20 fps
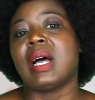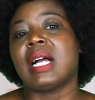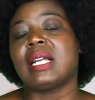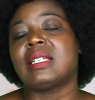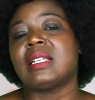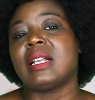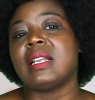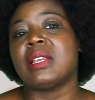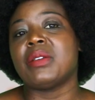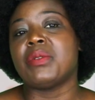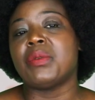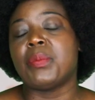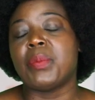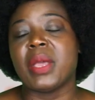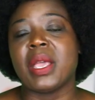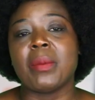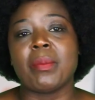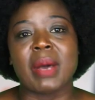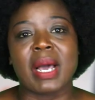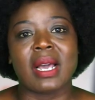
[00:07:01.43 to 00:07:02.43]
actually
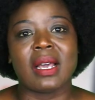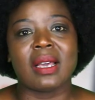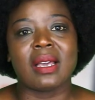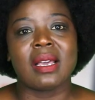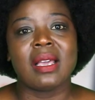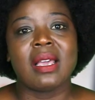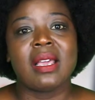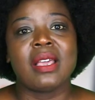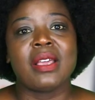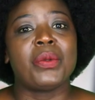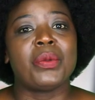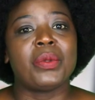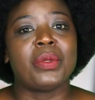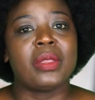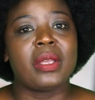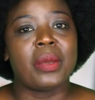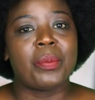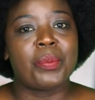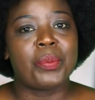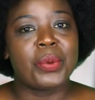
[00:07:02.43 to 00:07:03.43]
repay back
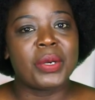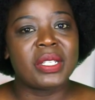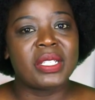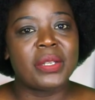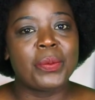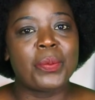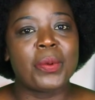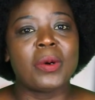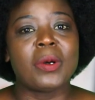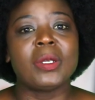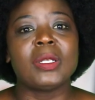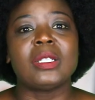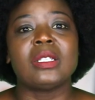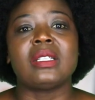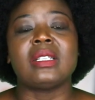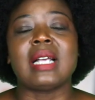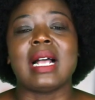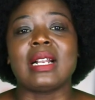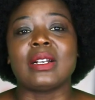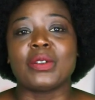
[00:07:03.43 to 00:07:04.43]
the
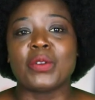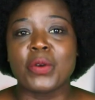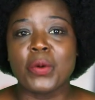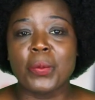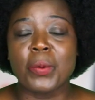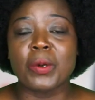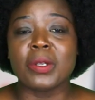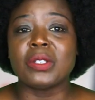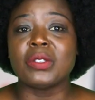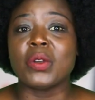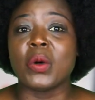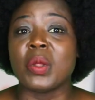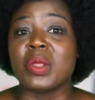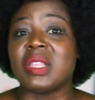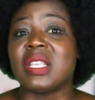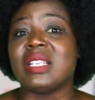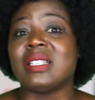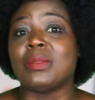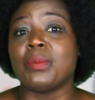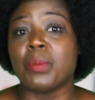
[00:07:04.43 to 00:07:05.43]
principals and coupons
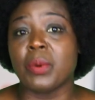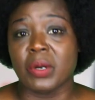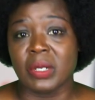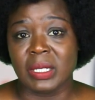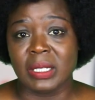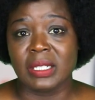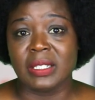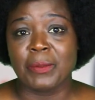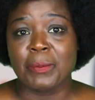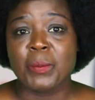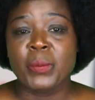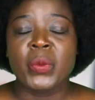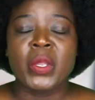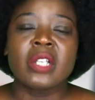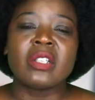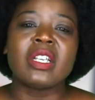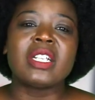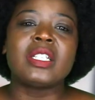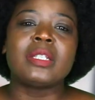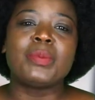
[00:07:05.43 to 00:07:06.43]
on these bonds.
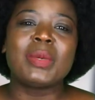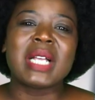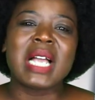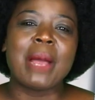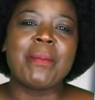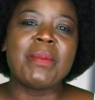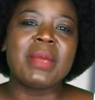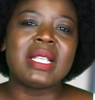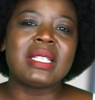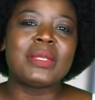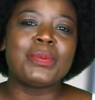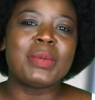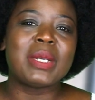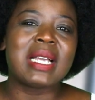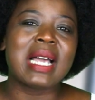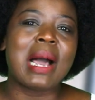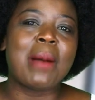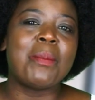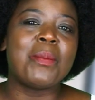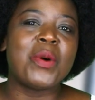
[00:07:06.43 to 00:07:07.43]
So it's become it's
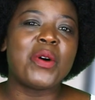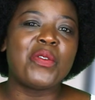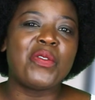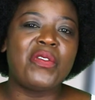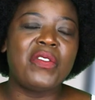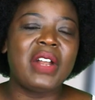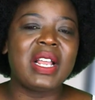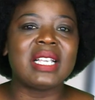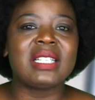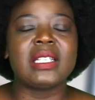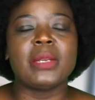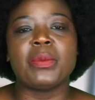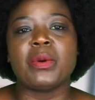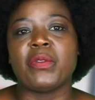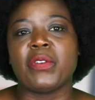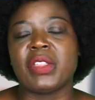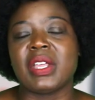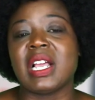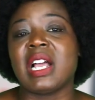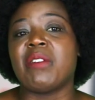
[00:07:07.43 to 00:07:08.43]
become more flexible
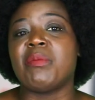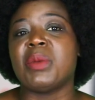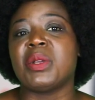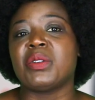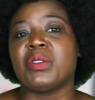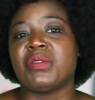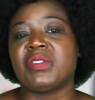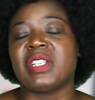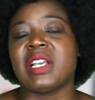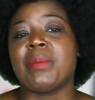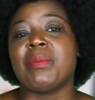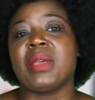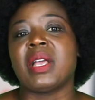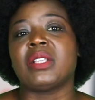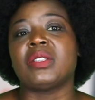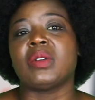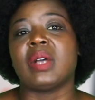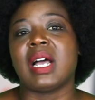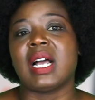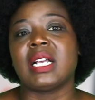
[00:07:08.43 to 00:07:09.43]
for the government of
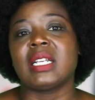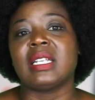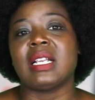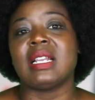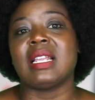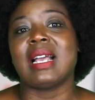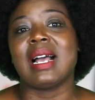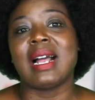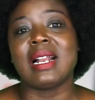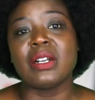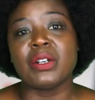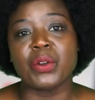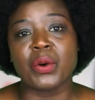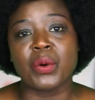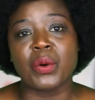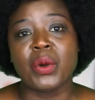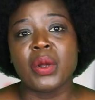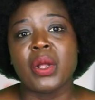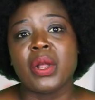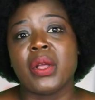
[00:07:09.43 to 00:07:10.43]
Zambia to actually
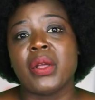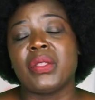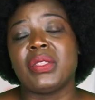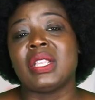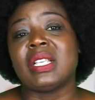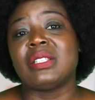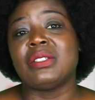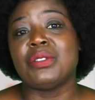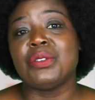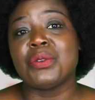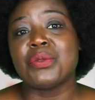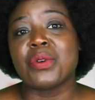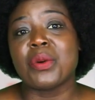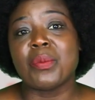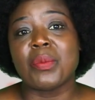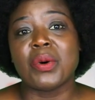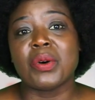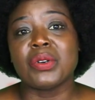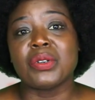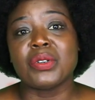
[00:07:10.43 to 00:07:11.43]
handle these euro
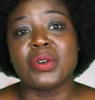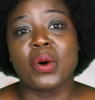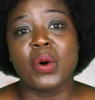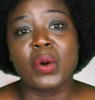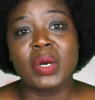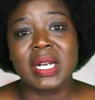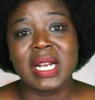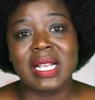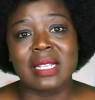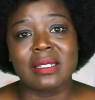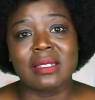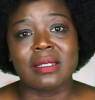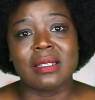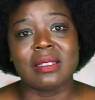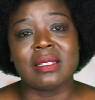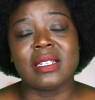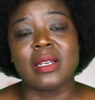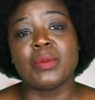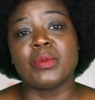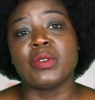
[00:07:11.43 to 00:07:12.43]
bond holders
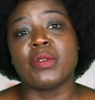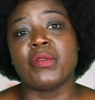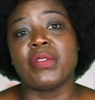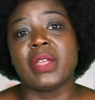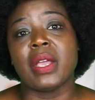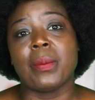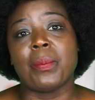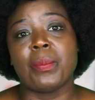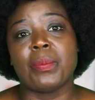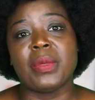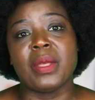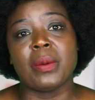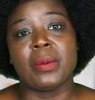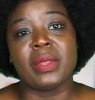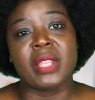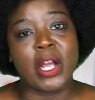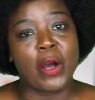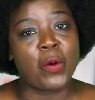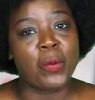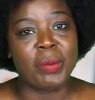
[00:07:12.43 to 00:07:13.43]
in terms of their, their,
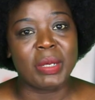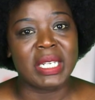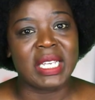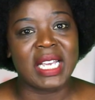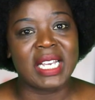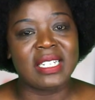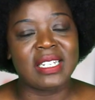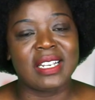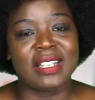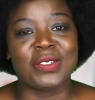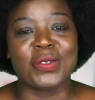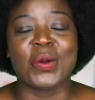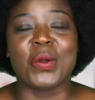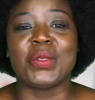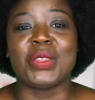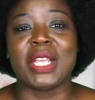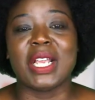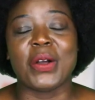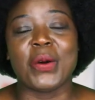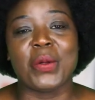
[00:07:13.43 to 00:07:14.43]
their obligations
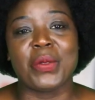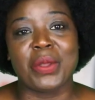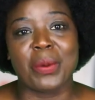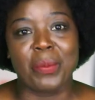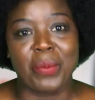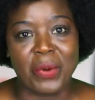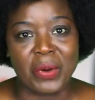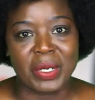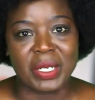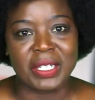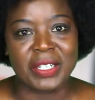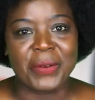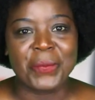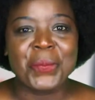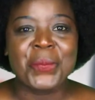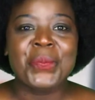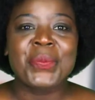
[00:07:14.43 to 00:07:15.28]
on the on the bond.